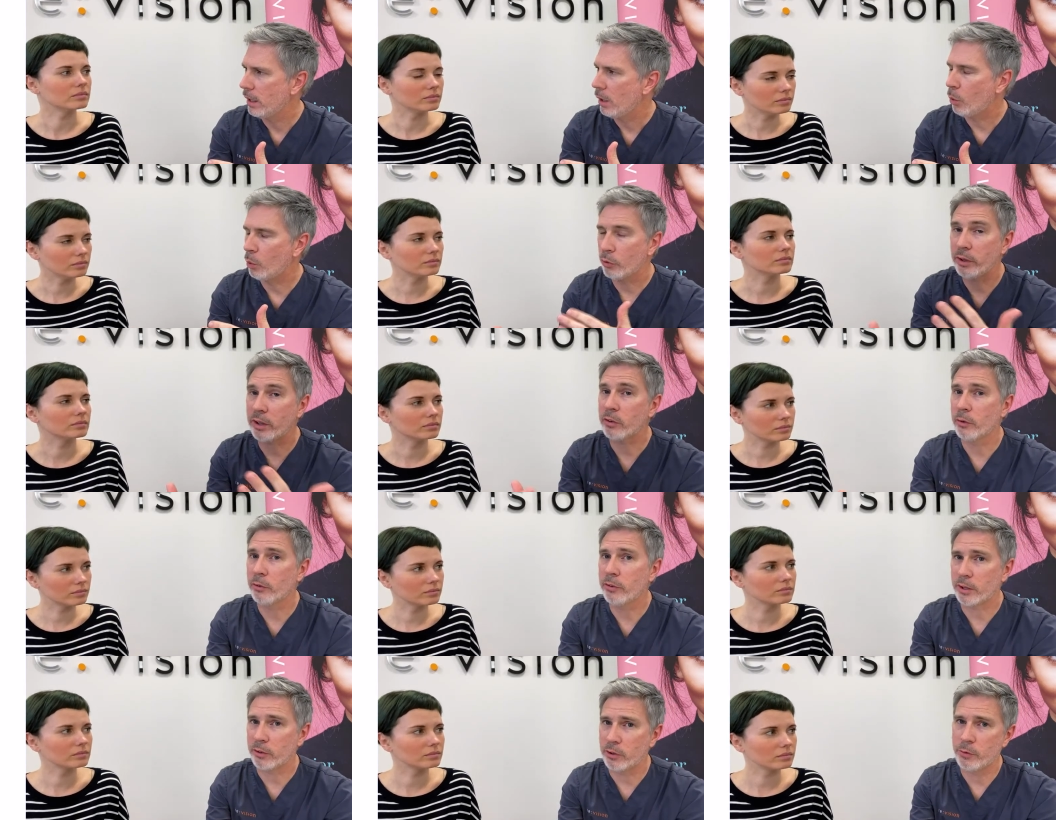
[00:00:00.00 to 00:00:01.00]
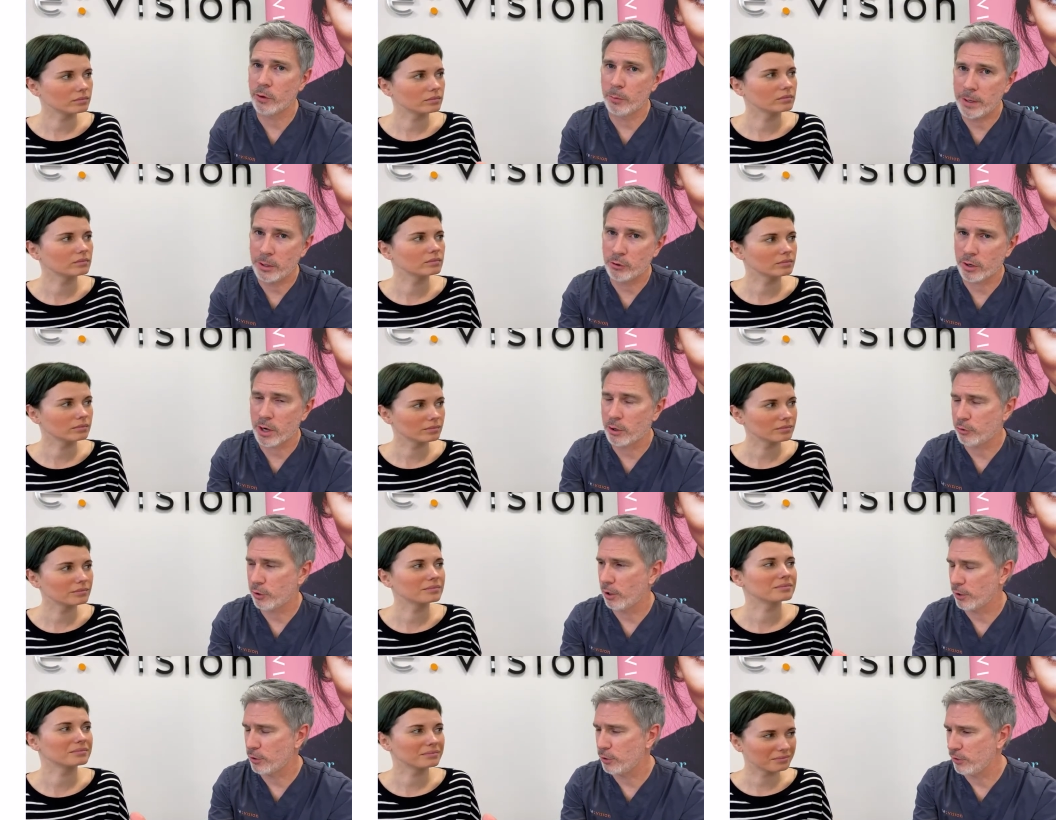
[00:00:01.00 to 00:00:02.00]
Speaker 1: mm -hmm. or mm-hmm. six on six if you're a metric country
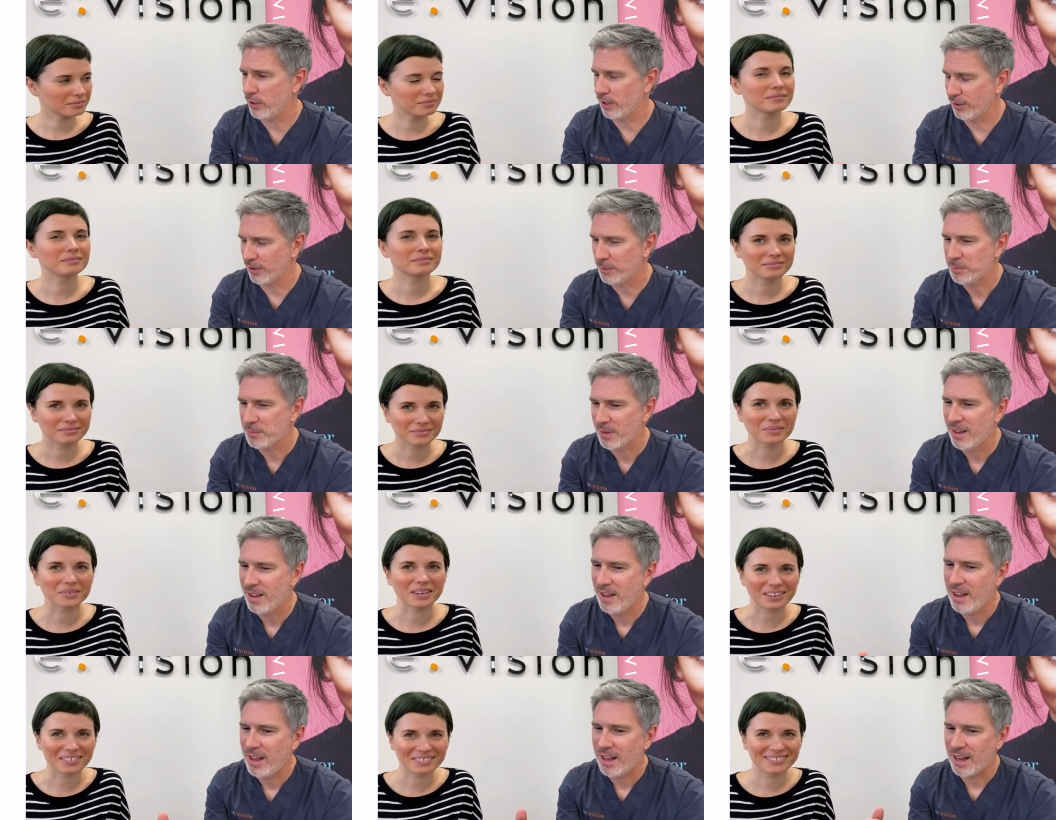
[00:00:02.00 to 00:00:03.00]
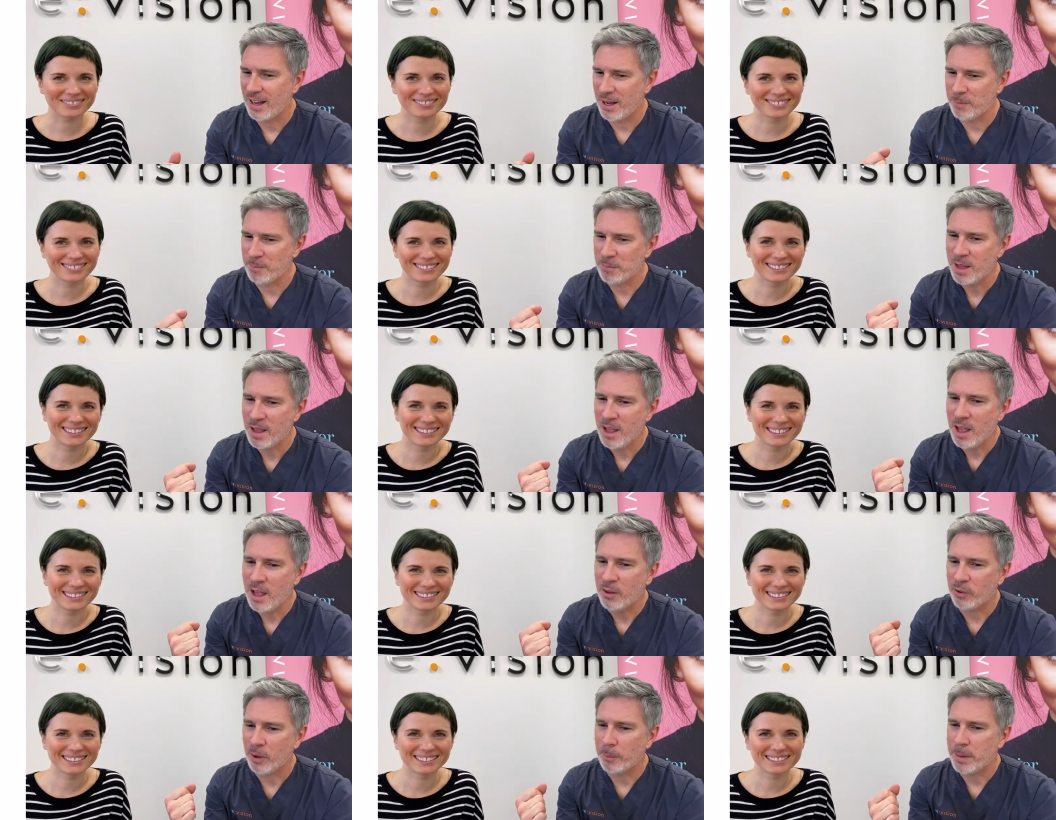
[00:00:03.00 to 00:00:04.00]
like New Zealand. Um,
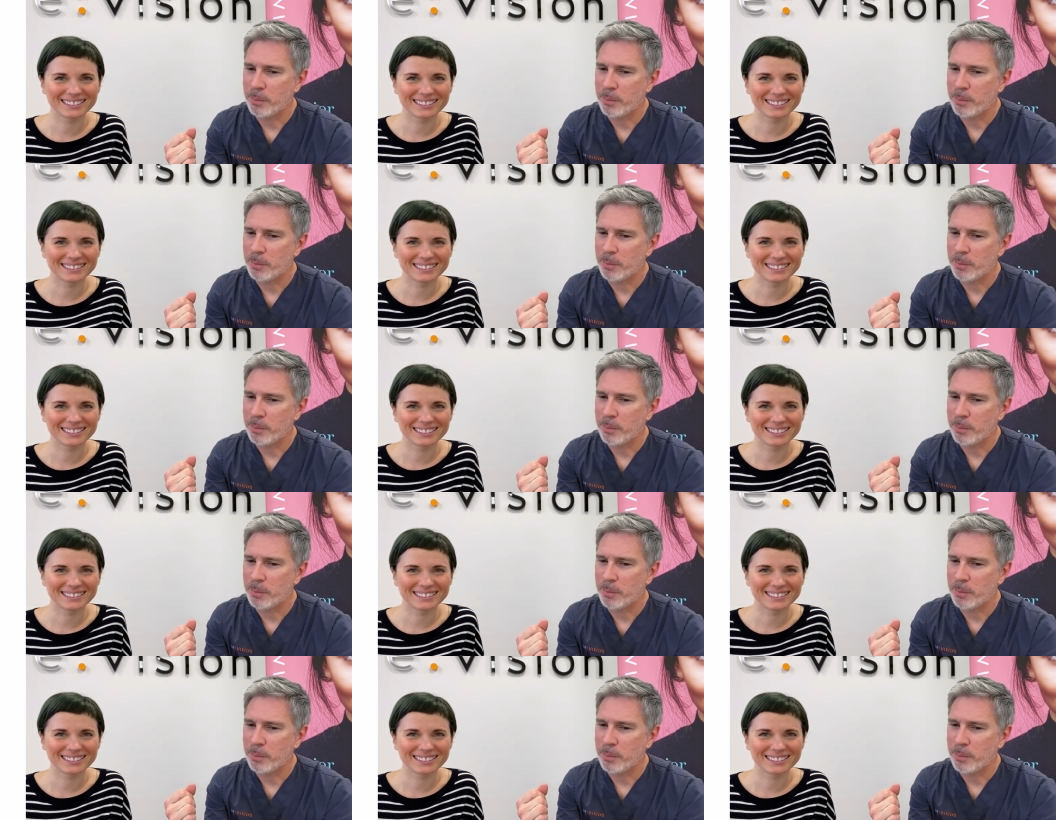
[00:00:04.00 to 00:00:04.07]
some